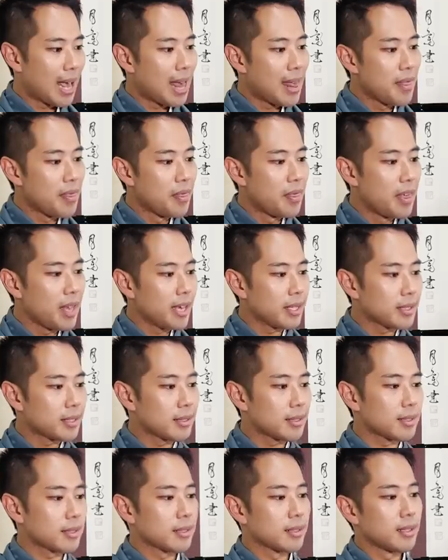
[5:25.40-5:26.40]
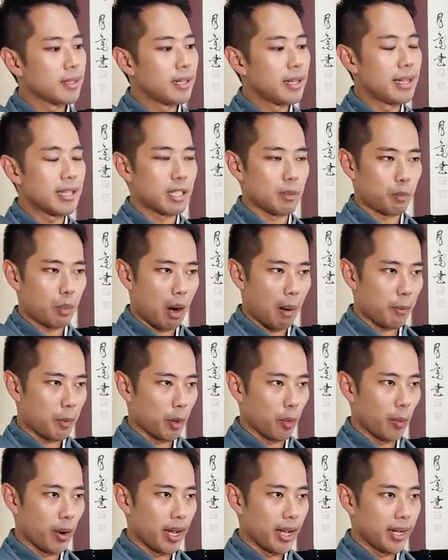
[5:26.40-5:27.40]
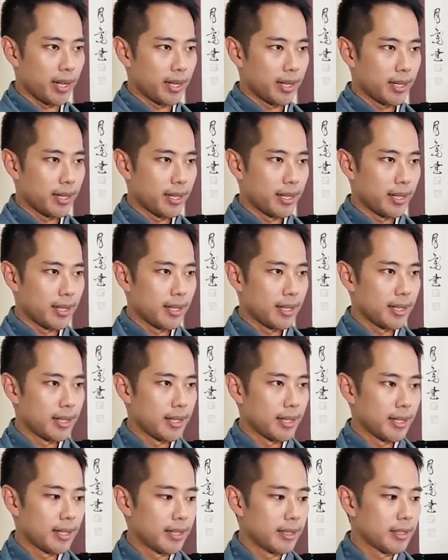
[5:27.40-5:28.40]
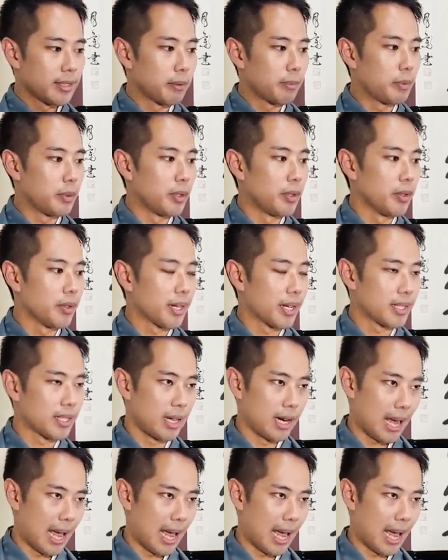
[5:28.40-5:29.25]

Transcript: And this is a proper way to pull the katana